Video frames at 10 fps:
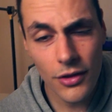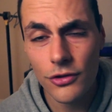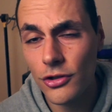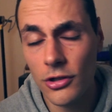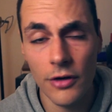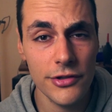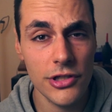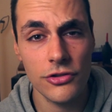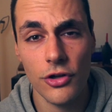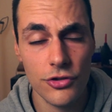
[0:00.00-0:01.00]
you can obviously
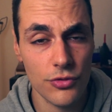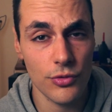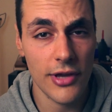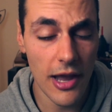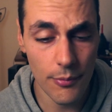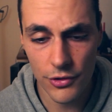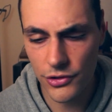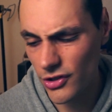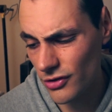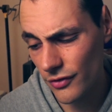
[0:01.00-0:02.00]
search through
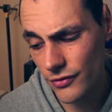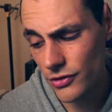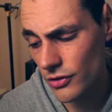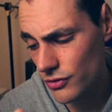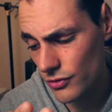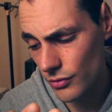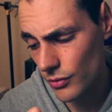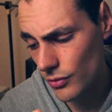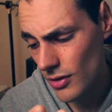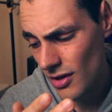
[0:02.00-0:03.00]
cameras, you can obviously search
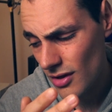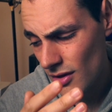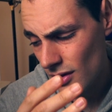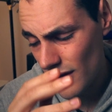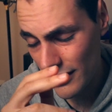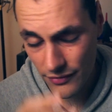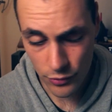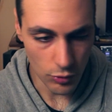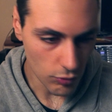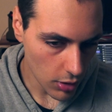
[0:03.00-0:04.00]
through
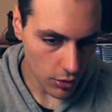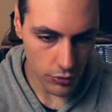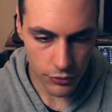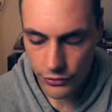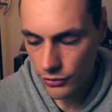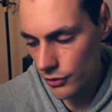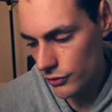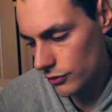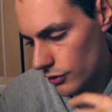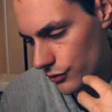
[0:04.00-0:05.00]
individual roles, you can
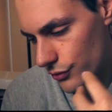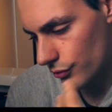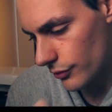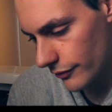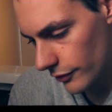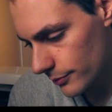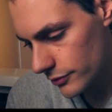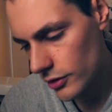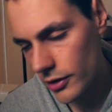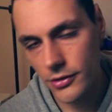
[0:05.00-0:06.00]
search through film
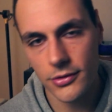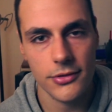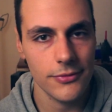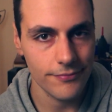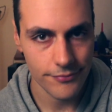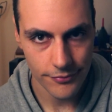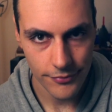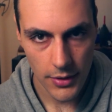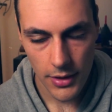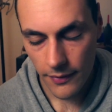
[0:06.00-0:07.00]
stocks.
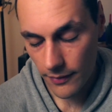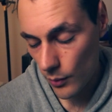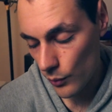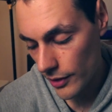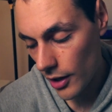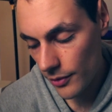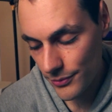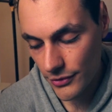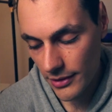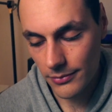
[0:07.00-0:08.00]
We hope
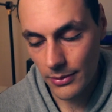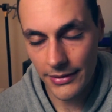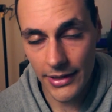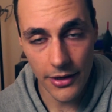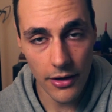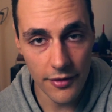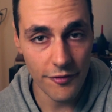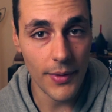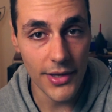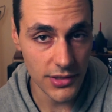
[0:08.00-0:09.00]
to implement that kind
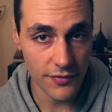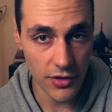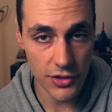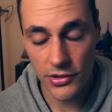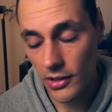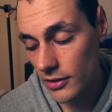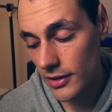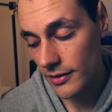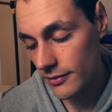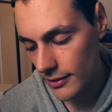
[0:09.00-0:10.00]
of basic
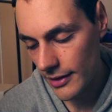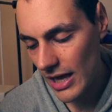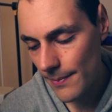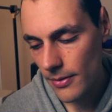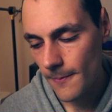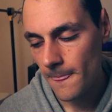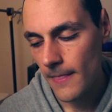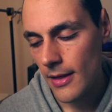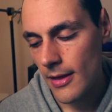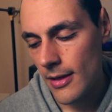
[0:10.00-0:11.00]
functionality into the app,
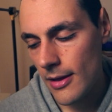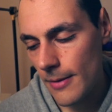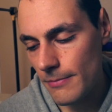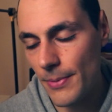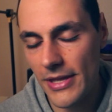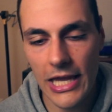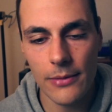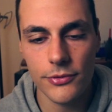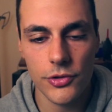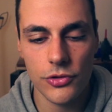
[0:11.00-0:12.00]
but being
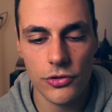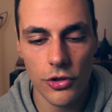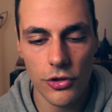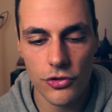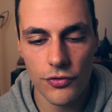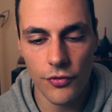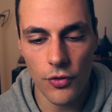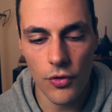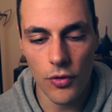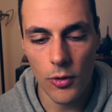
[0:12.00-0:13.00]
able to search
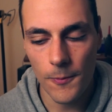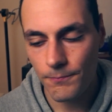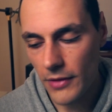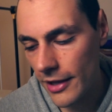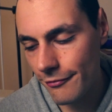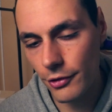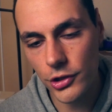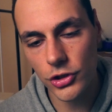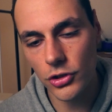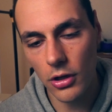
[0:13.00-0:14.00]
for every
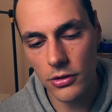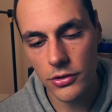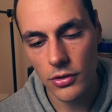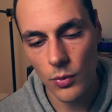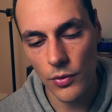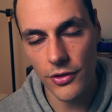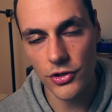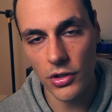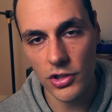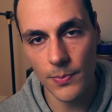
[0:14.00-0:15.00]
shot with a
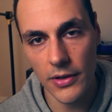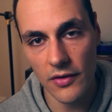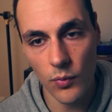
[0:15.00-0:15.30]
shutter speed of